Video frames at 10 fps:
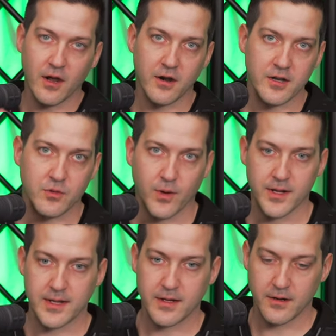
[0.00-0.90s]

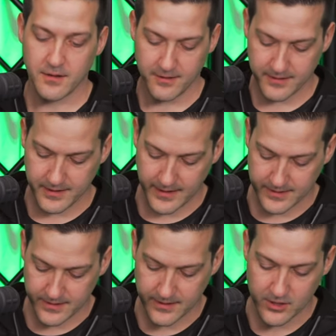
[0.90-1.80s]
RE20 here is
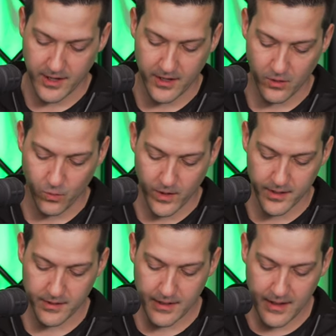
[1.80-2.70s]
connected to channel
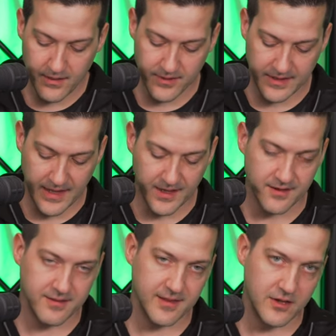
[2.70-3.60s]
1. The gain
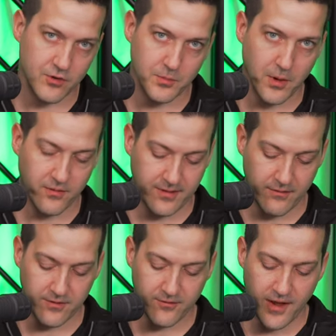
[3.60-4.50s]
is set to about
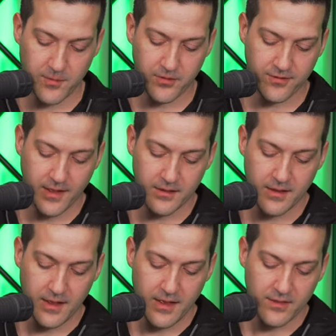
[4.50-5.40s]
75%.
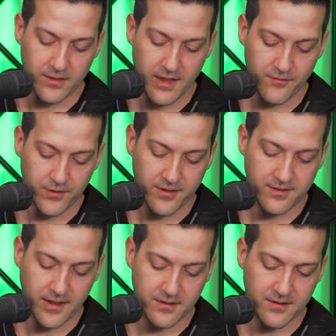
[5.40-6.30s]
The level is
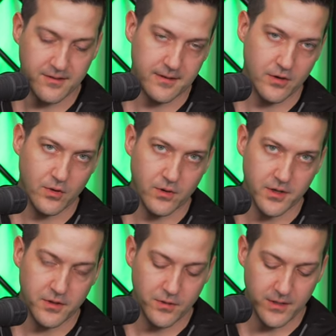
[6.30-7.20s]
set to 0 or
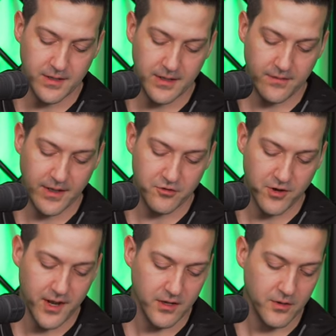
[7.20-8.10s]
unity at that
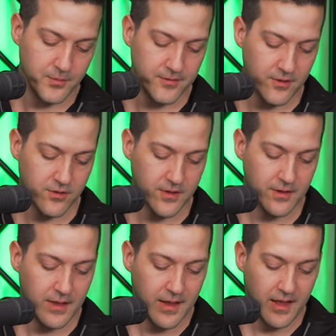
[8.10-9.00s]
triangle
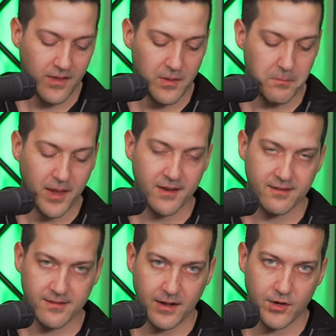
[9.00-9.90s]
position, and the main
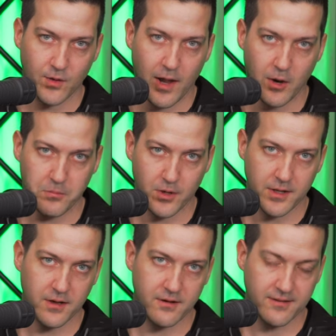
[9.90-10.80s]
stereo output
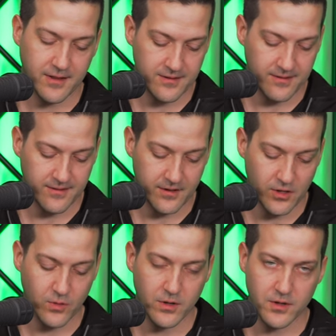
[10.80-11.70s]
here is set to
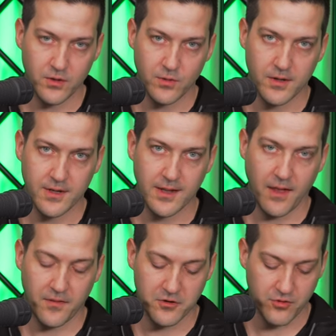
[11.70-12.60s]
0 or unity
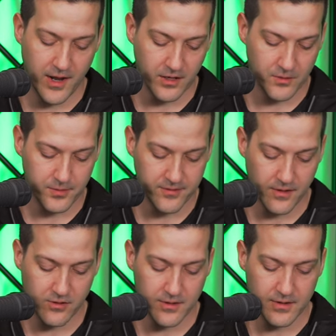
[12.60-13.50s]
at the triangle
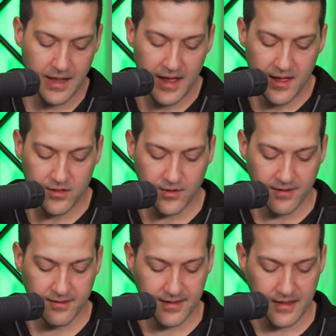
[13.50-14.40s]
position. You
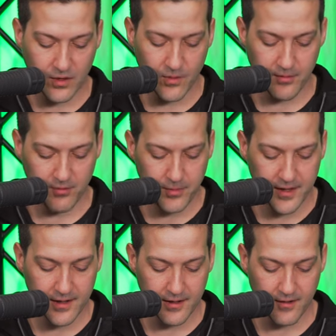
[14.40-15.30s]
can see here when I'm
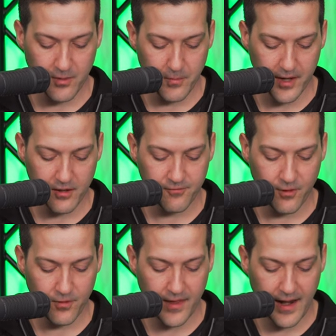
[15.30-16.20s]
speaking into the
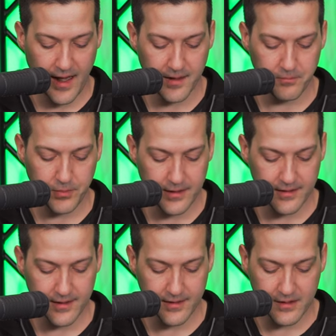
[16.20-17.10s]
microphone that I am
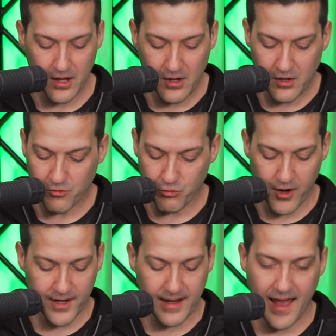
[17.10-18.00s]
peaking
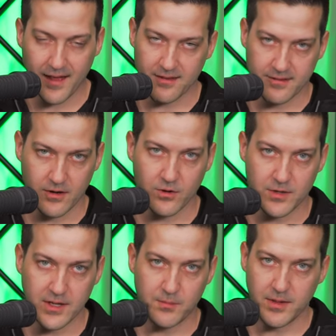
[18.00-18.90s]
right at 0
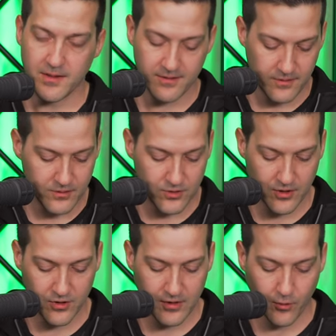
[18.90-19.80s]
dB,
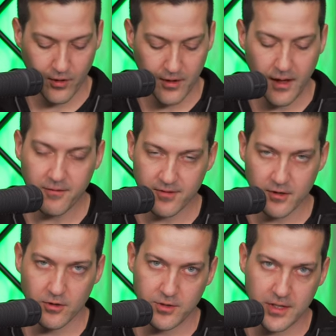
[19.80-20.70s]
just short of
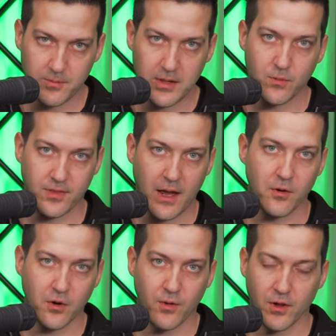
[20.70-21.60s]
0 dB
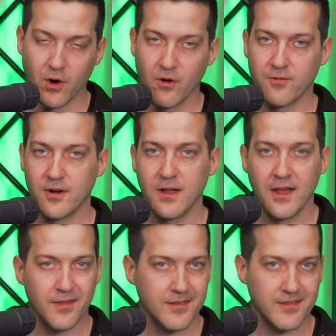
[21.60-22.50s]
without going over.
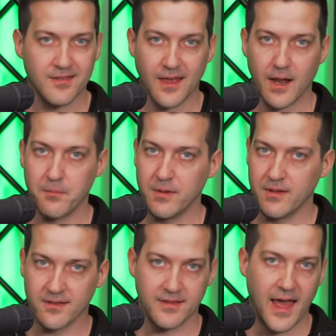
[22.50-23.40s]
This is set up
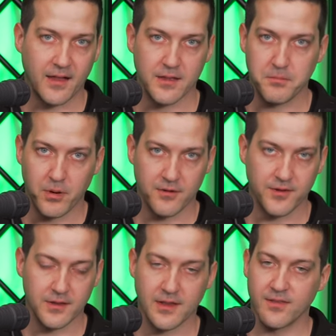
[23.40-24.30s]
exactly
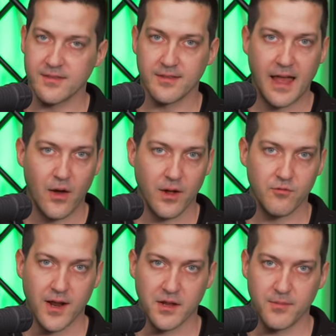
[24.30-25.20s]
perfectly. This is how I
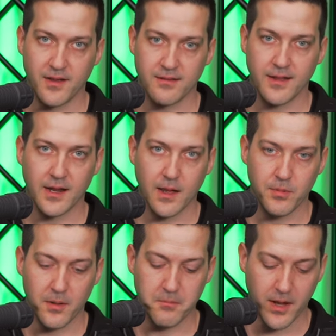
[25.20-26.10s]
recommend setting up
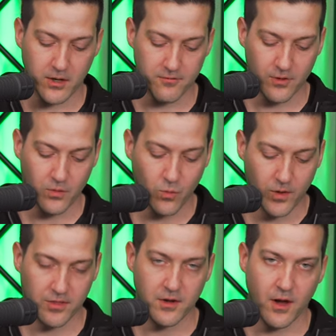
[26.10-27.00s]
a microphone
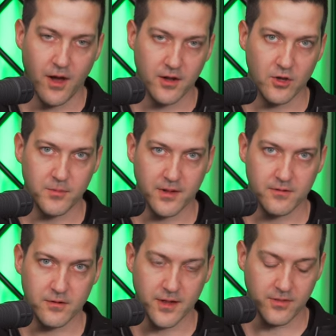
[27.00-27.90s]
with an audio
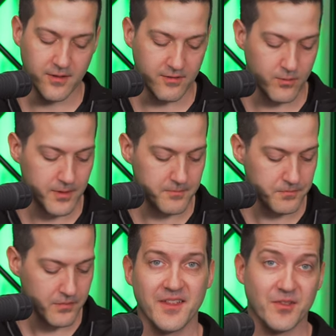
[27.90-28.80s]
mixer like this one.
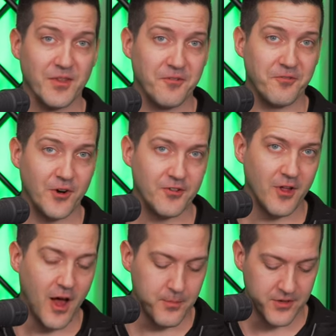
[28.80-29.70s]
So the first
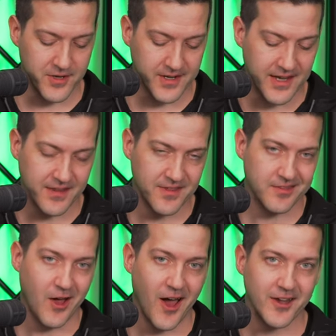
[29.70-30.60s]
option to connect
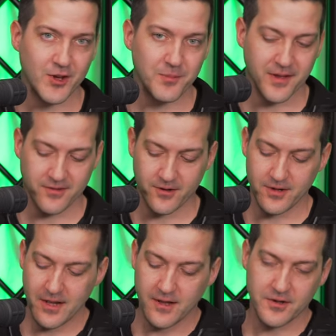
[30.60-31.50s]
this audio mixer
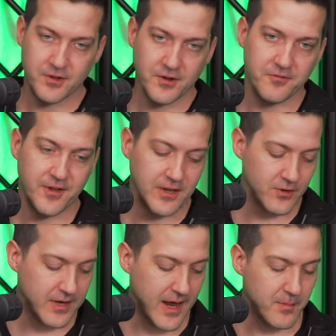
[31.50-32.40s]
to your video
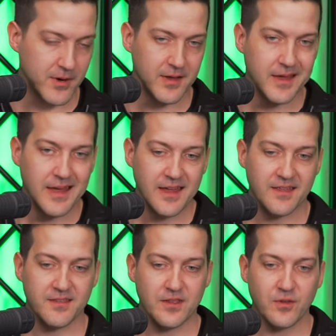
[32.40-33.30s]
camera
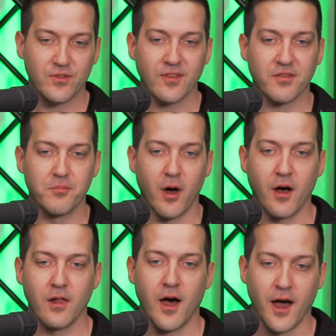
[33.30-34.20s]
is to use a
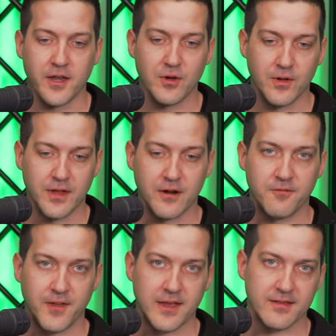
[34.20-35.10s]
small audio
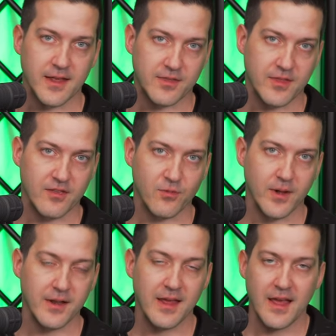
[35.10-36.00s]
interface like this
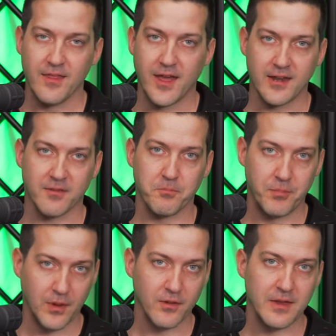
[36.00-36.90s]
one that is
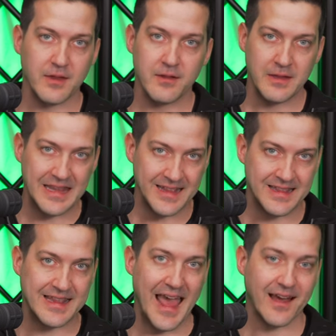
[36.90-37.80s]
built
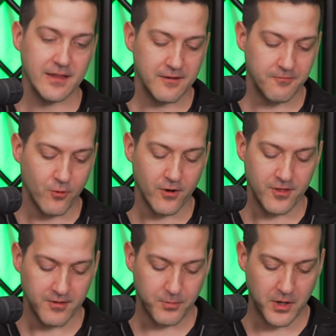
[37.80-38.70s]
exactly for
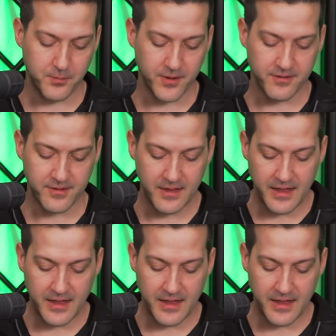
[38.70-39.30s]
this purpose.